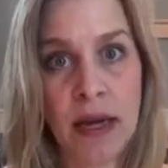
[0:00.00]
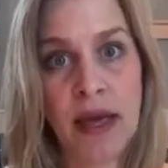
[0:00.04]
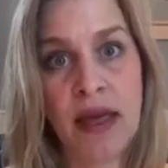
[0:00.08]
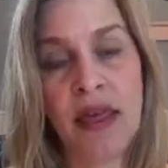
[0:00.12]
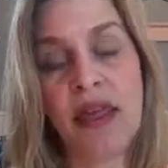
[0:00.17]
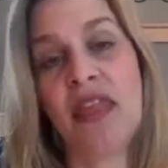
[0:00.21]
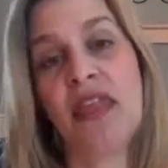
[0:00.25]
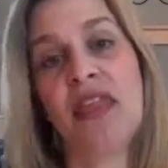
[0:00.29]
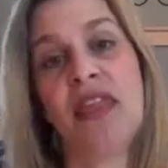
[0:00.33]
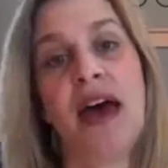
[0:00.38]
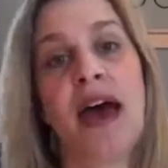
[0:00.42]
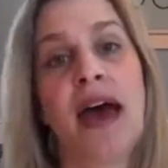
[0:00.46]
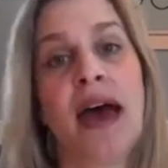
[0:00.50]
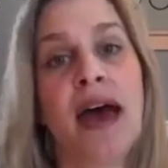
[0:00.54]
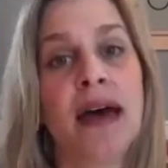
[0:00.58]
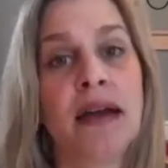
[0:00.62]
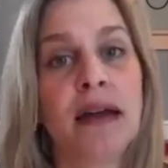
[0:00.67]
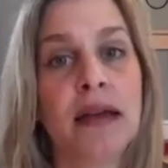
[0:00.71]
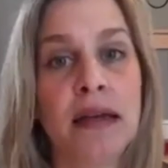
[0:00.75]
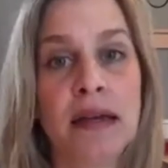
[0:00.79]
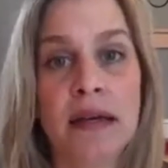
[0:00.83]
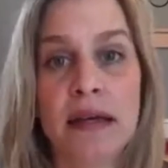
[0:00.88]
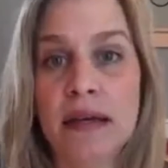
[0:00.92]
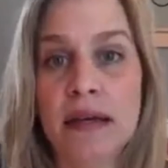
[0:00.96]
That
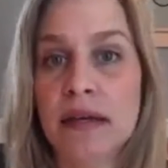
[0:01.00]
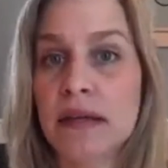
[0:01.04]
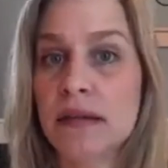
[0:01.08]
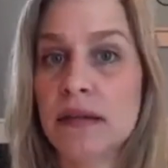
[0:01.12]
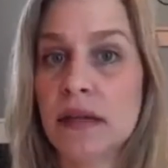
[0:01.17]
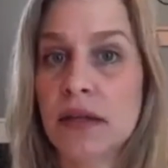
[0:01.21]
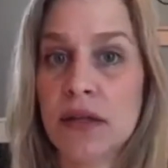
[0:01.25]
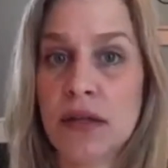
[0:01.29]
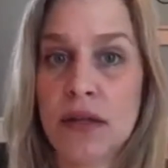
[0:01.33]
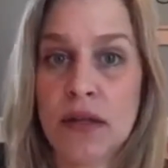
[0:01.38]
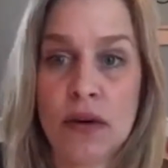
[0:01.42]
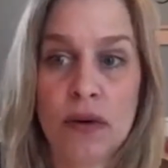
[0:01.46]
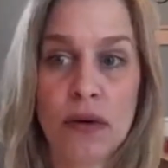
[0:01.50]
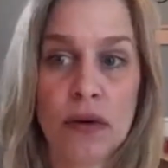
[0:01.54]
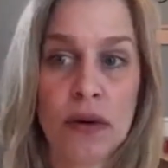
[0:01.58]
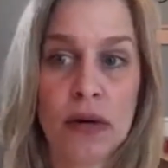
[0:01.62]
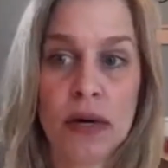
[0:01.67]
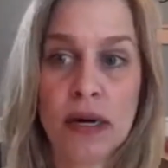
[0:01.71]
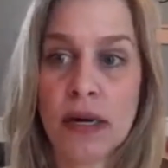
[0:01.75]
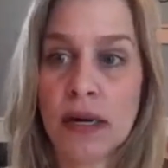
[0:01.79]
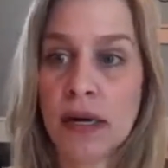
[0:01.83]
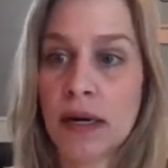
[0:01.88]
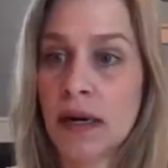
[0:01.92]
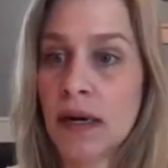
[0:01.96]
is
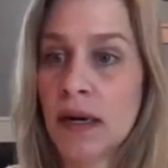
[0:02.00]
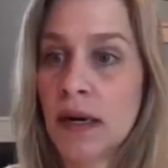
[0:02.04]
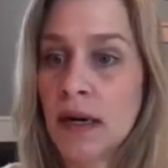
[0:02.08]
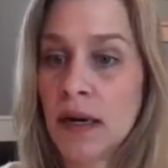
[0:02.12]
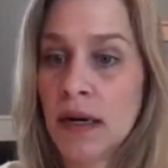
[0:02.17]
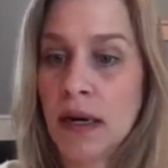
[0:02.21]
your